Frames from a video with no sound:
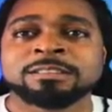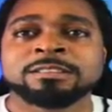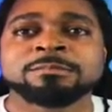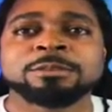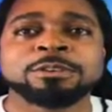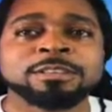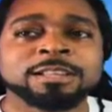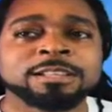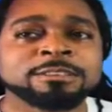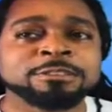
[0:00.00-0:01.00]

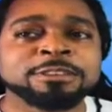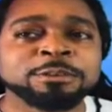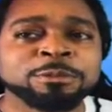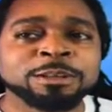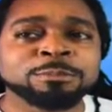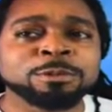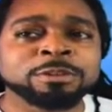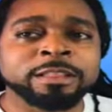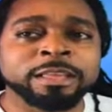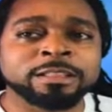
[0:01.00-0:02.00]
Monique. There's only one
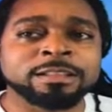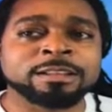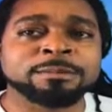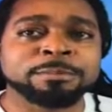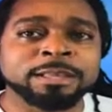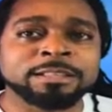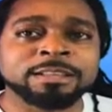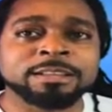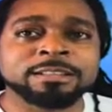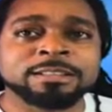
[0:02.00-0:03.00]
Monique, the
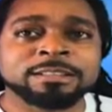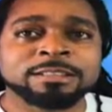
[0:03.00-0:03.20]
comedian.